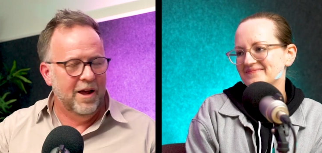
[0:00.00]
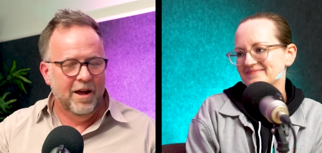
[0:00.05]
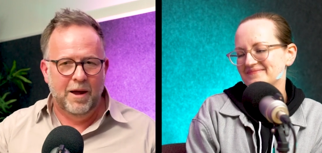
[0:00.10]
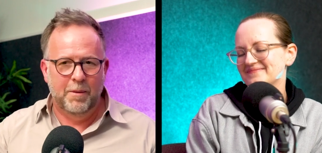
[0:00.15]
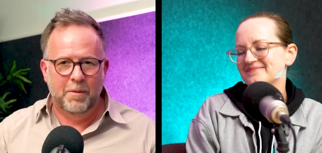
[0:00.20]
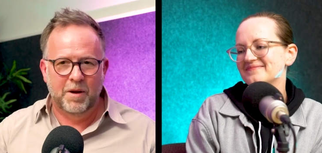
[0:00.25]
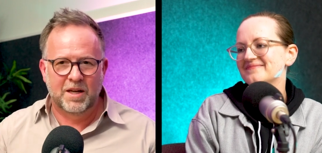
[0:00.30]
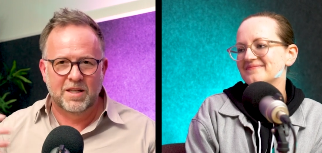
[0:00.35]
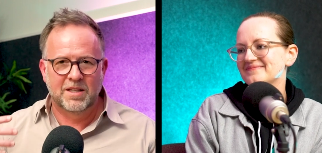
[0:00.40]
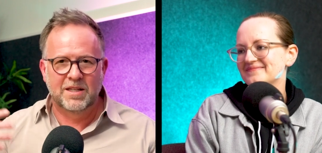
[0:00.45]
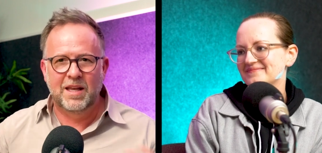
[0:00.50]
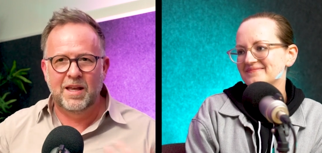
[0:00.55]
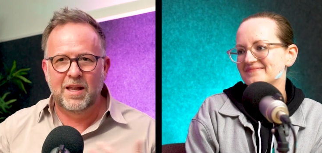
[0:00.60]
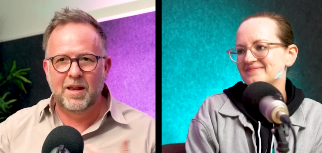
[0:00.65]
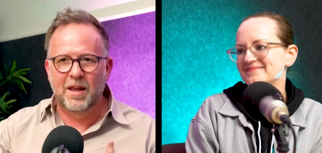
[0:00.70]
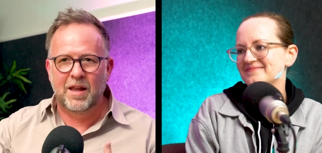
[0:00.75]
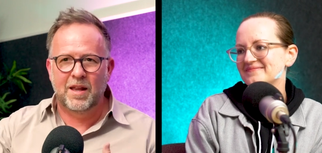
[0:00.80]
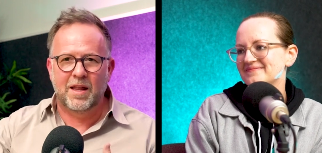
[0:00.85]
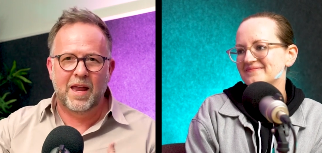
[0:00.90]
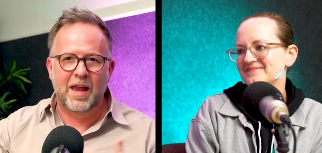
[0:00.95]
Speaker 1: I mean, because
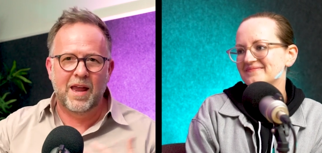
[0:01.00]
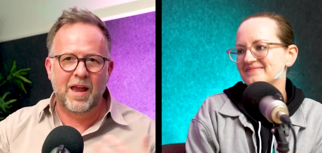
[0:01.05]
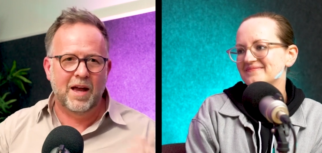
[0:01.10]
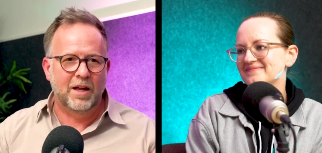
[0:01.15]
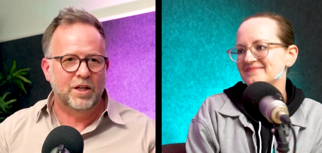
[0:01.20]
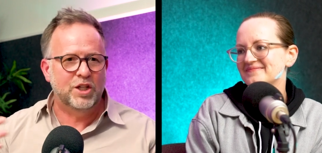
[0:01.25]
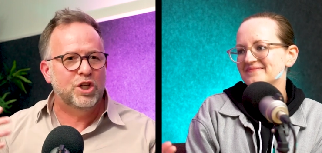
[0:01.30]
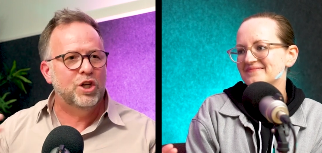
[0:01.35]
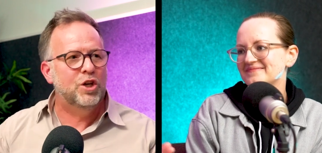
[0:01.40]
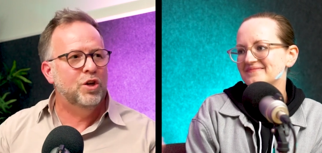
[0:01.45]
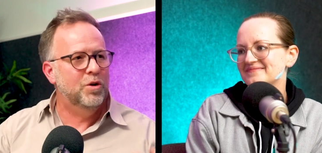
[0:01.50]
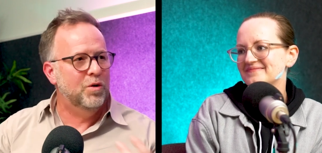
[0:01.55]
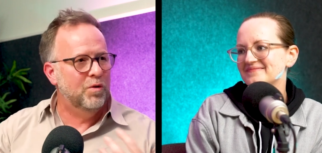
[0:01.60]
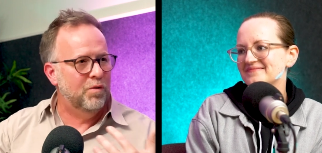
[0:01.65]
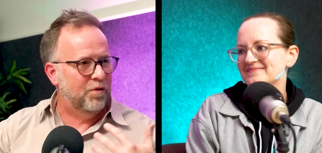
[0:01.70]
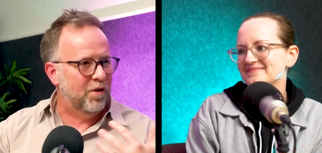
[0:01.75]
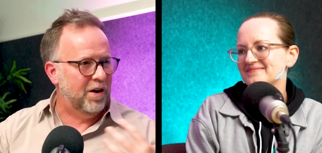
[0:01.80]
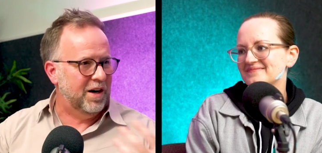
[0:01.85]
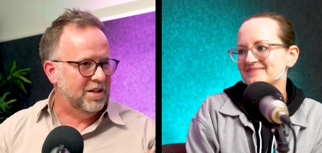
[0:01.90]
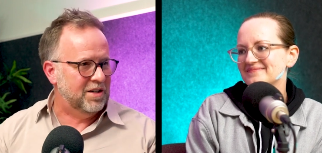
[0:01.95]
he he had
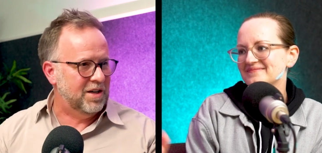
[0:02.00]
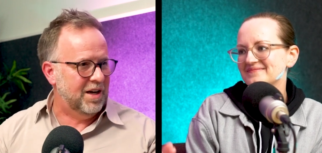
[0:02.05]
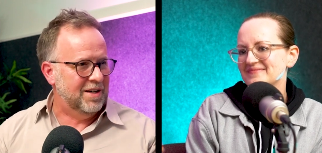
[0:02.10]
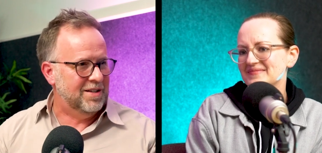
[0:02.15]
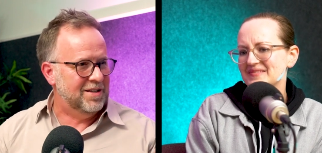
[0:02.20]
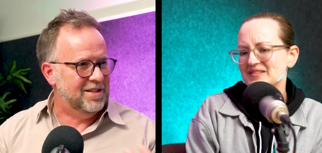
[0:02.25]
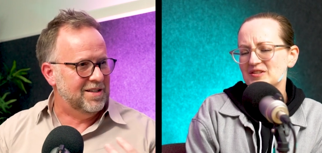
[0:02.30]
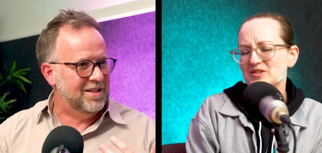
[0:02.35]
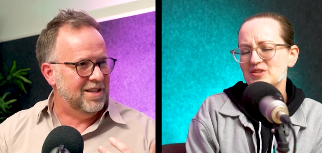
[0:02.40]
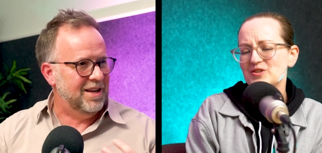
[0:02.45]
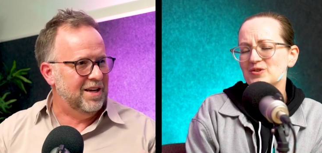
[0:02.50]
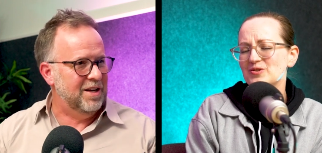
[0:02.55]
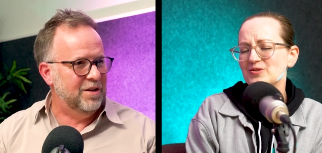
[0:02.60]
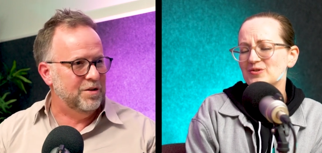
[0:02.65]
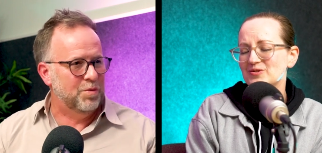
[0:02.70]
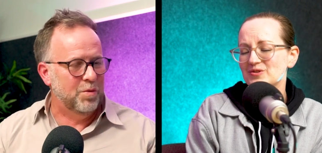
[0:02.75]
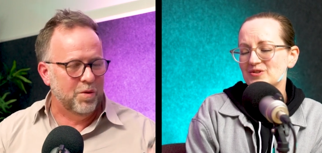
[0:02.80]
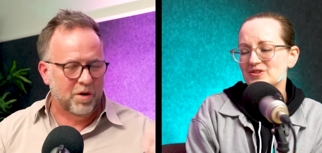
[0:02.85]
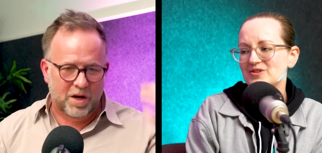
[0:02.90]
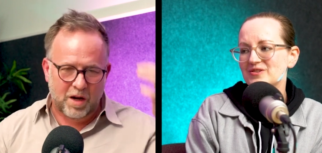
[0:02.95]
two franchises that
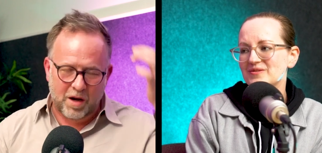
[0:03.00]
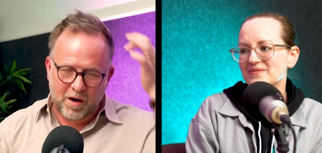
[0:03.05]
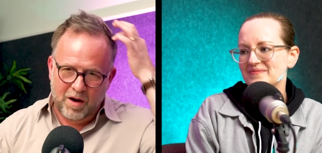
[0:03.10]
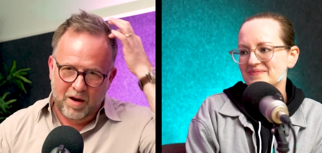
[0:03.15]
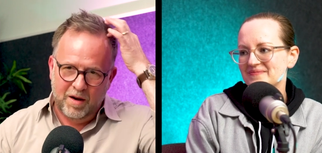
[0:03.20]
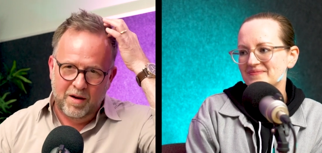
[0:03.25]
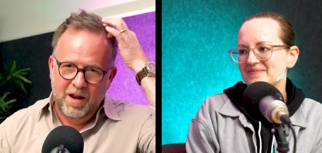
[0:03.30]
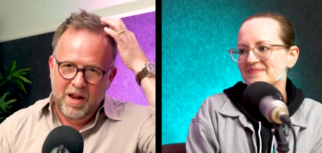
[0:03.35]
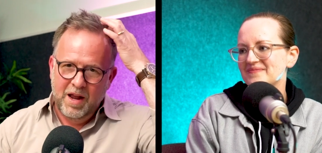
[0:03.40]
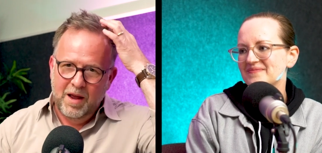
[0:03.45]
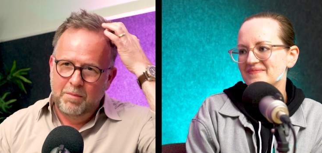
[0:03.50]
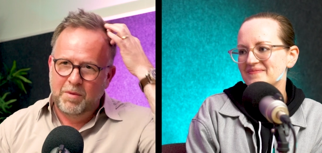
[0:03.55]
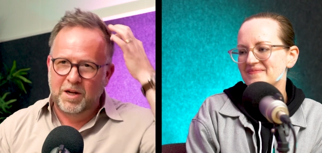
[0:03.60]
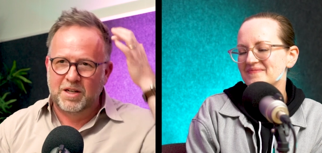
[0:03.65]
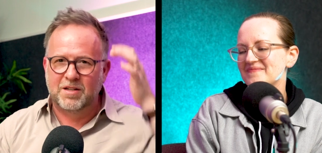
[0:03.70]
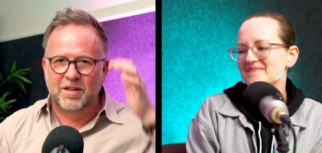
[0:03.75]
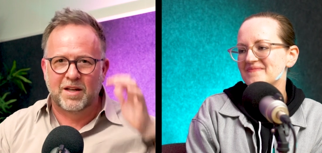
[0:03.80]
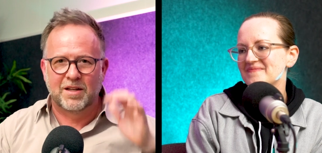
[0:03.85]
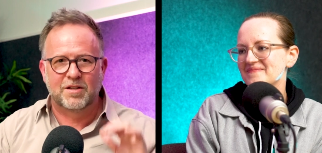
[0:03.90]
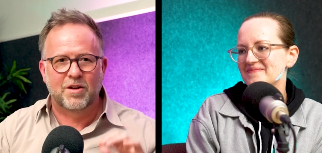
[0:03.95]
Huge. he was working on,
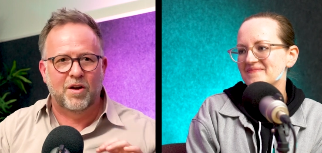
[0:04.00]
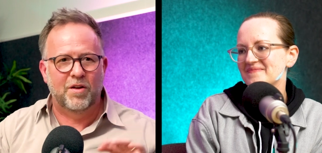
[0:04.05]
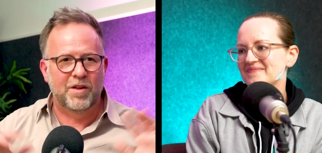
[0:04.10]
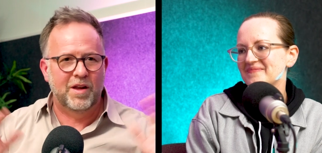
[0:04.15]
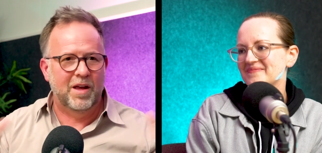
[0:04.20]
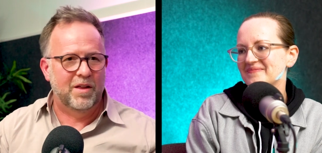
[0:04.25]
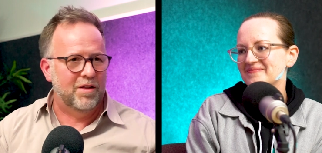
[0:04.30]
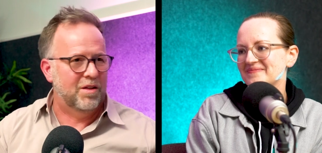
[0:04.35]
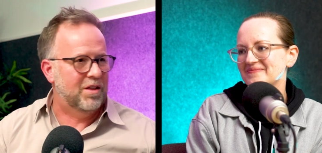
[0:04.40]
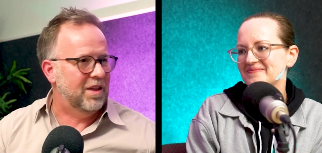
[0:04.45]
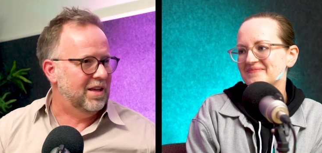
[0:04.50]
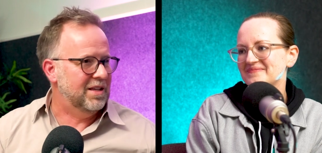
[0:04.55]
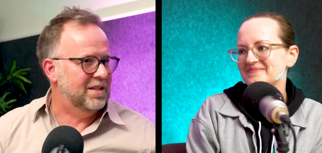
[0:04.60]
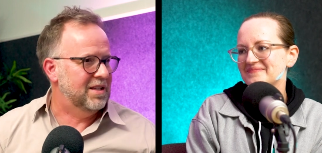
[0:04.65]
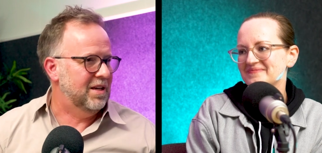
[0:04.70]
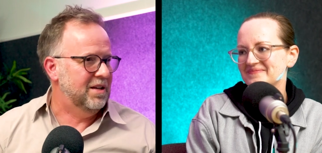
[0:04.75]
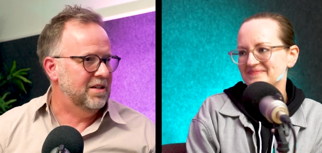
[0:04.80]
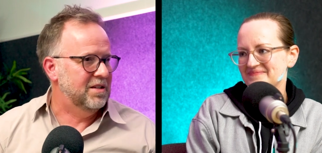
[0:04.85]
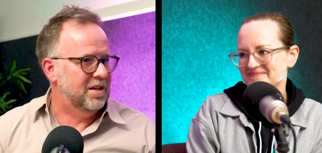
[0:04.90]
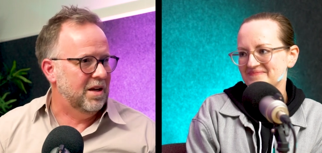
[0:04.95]
much less all the other
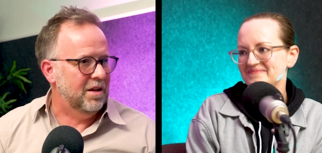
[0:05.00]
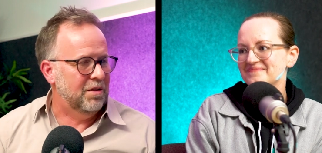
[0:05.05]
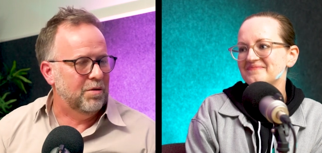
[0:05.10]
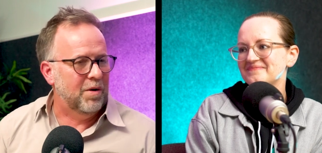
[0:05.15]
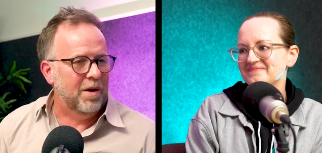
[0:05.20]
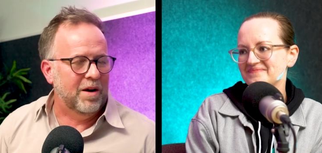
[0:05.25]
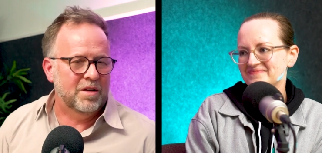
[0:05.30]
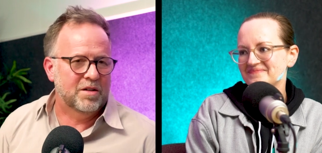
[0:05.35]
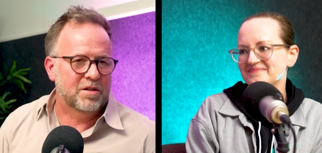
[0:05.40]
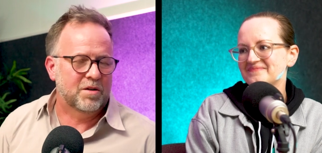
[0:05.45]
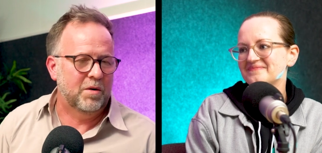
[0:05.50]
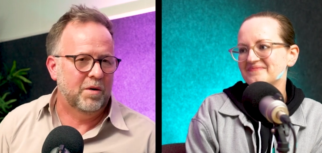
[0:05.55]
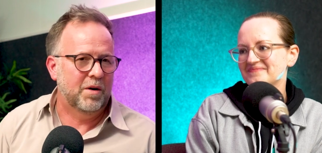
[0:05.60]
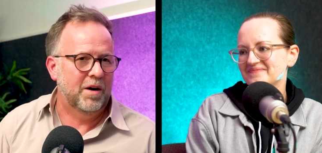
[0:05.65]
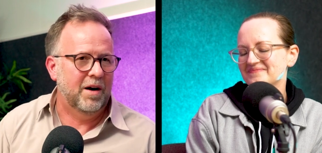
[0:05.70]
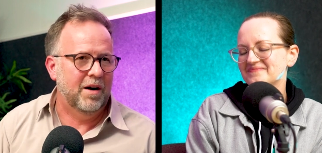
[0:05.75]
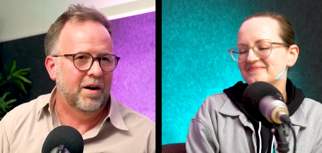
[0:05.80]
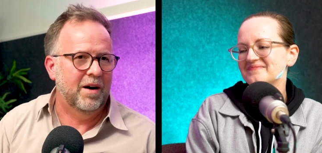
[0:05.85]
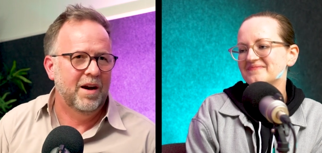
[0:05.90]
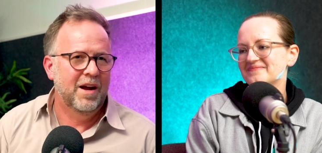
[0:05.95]
things that he's done throughout his
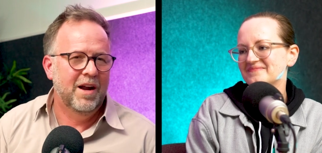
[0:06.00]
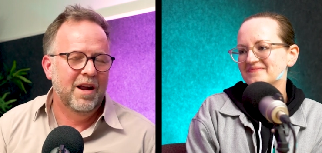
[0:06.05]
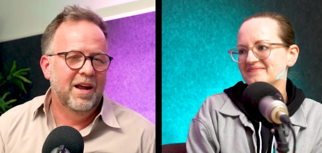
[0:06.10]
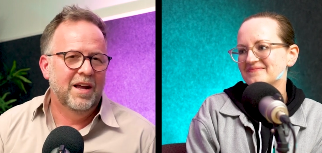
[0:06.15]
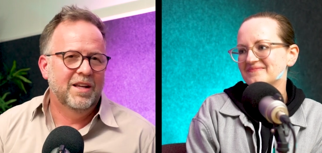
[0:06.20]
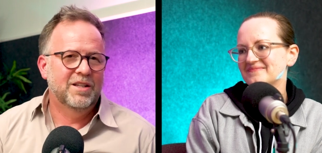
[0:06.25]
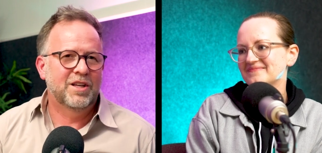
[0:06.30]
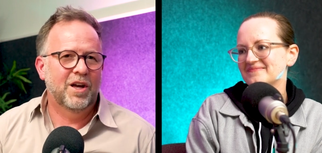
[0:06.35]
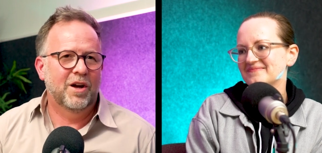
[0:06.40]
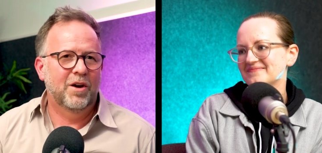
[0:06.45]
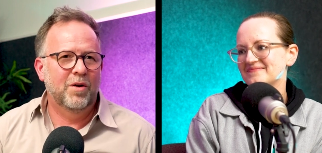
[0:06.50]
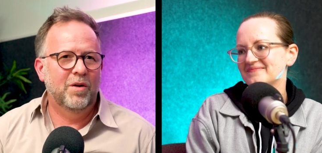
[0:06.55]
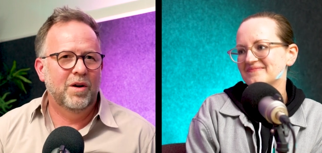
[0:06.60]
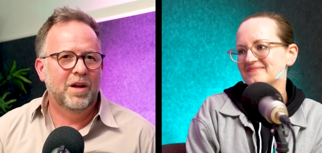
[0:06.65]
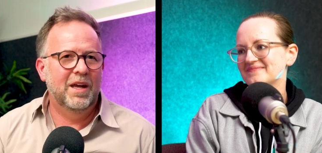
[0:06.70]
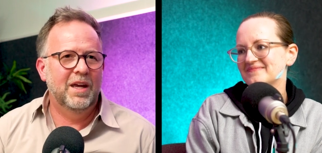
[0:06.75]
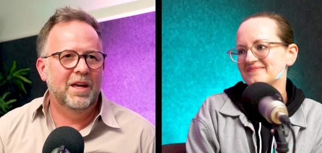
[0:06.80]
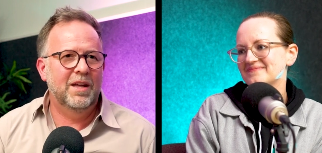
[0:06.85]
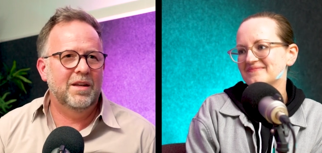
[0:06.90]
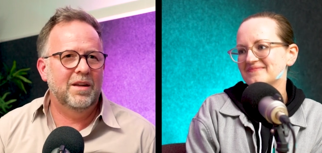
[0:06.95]
career.
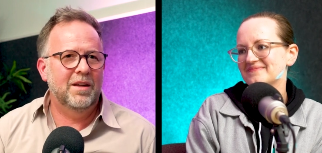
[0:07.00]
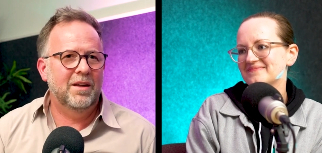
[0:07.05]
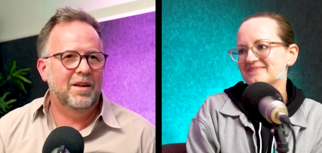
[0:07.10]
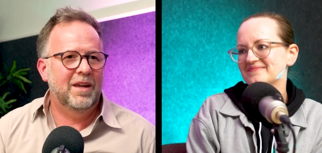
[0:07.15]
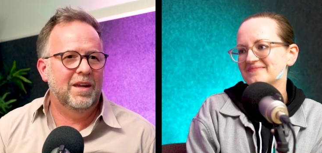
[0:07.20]
So it